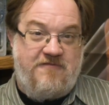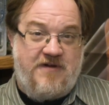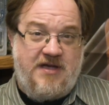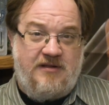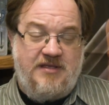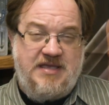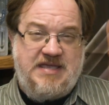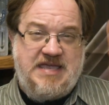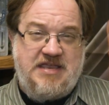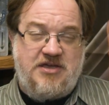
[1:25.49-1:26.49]
finally,
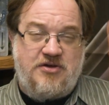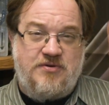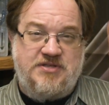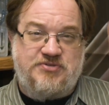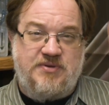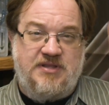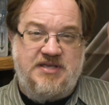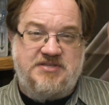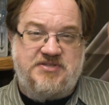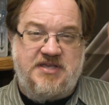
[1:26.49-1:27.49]
Kino is
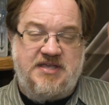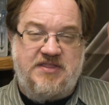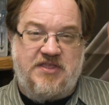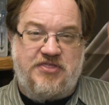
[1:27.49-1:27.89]
releasing the